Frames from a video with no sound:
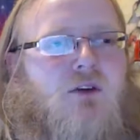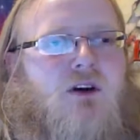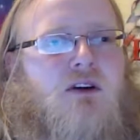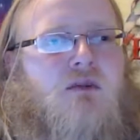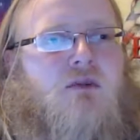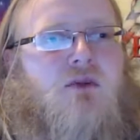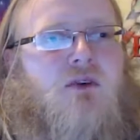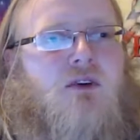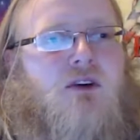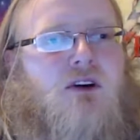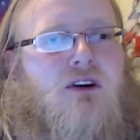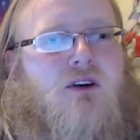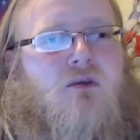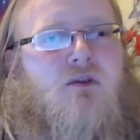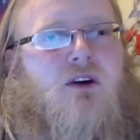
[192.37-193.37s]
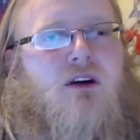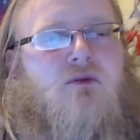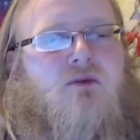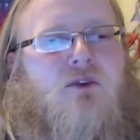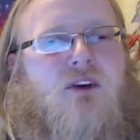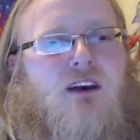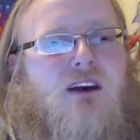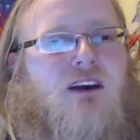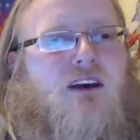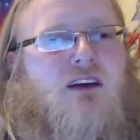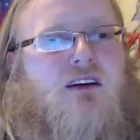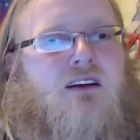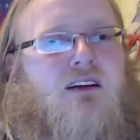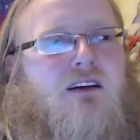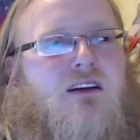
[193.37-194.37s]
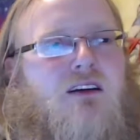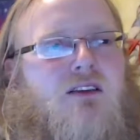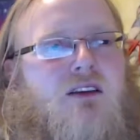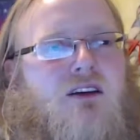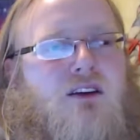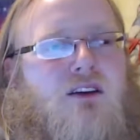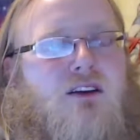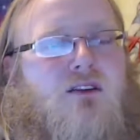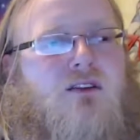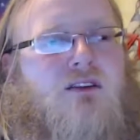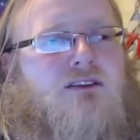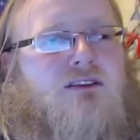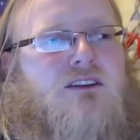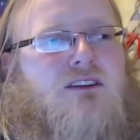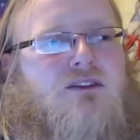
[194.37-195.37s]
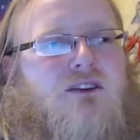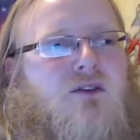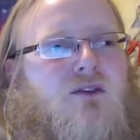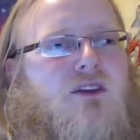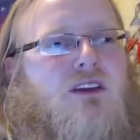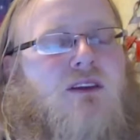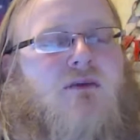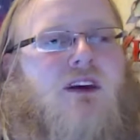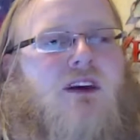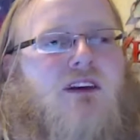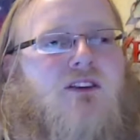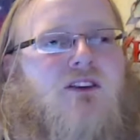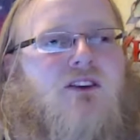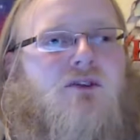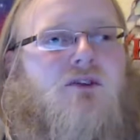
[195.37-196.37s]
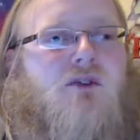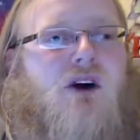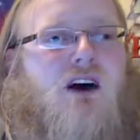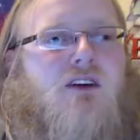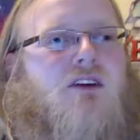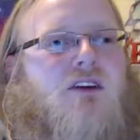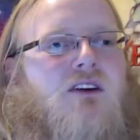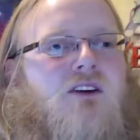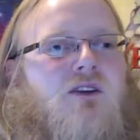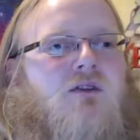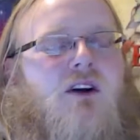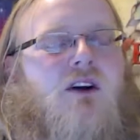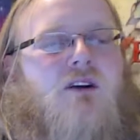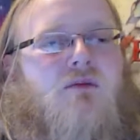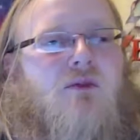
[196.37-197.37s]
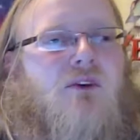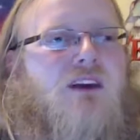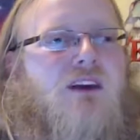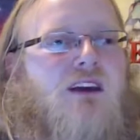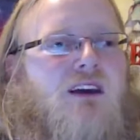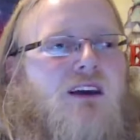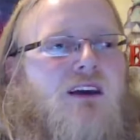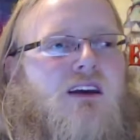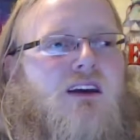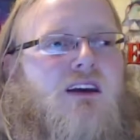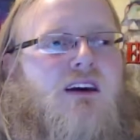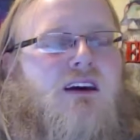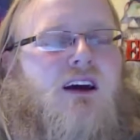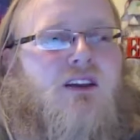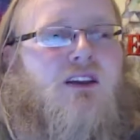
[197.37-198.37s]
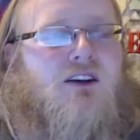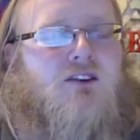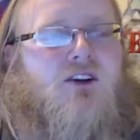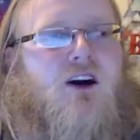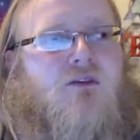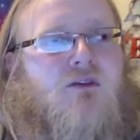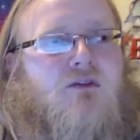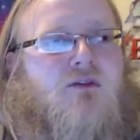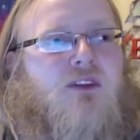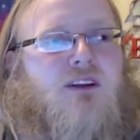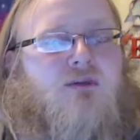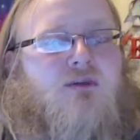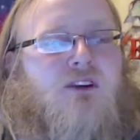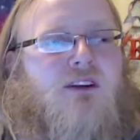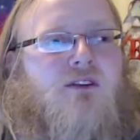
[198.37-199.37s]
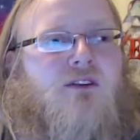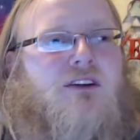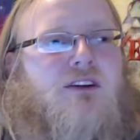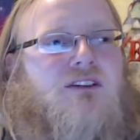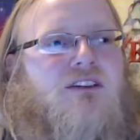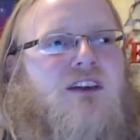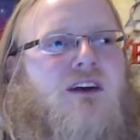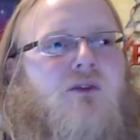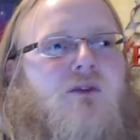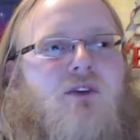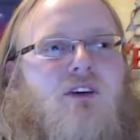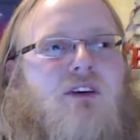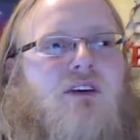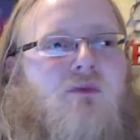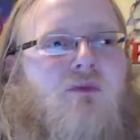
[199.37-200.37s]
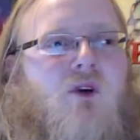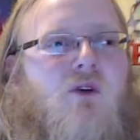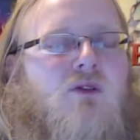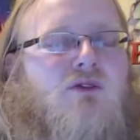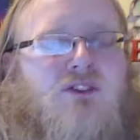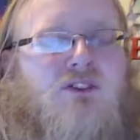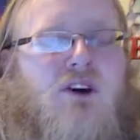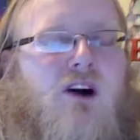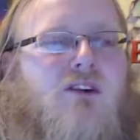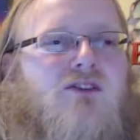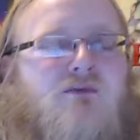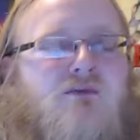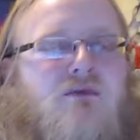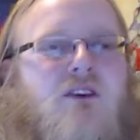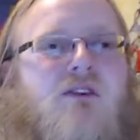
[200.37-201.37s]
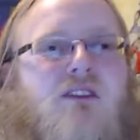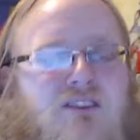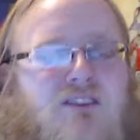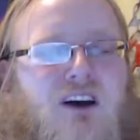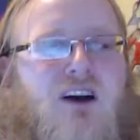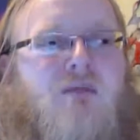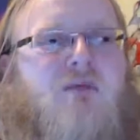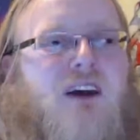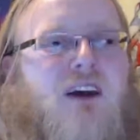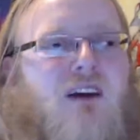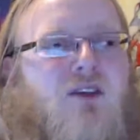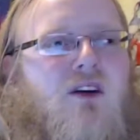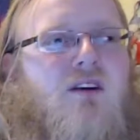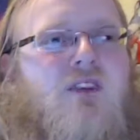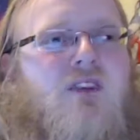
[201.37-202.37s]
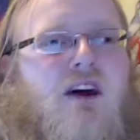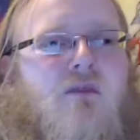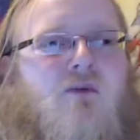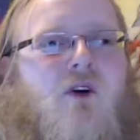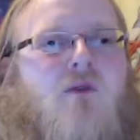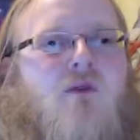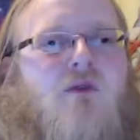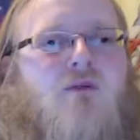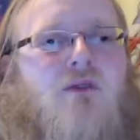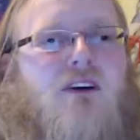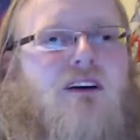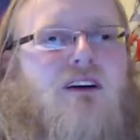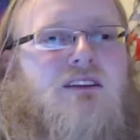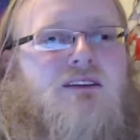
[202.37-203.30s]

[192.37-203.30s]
pretty. It's don't let them get to you. I think you're very pretty. And, Toph, you can see that really, pulls Toph's spirits up. And I love that moment because,